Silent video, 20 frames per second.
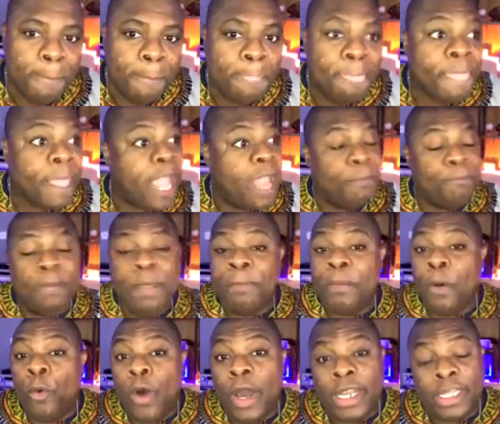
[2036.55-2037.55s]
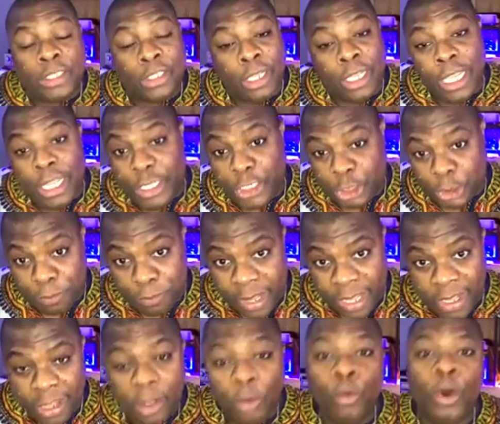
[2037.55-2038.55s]
and people wanted to lynch me.
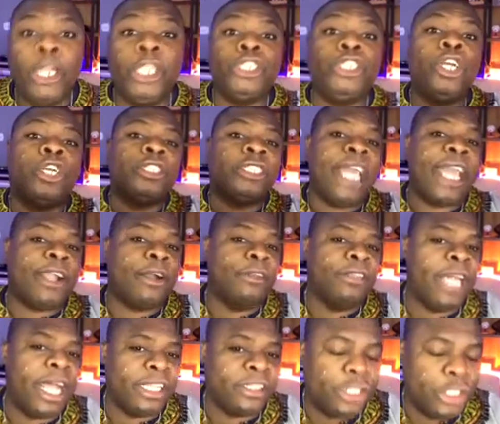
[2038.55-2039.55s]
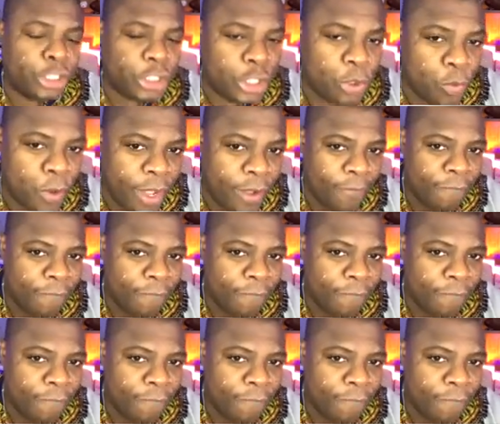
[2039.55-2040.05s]
What is your take on that, Teacher Will?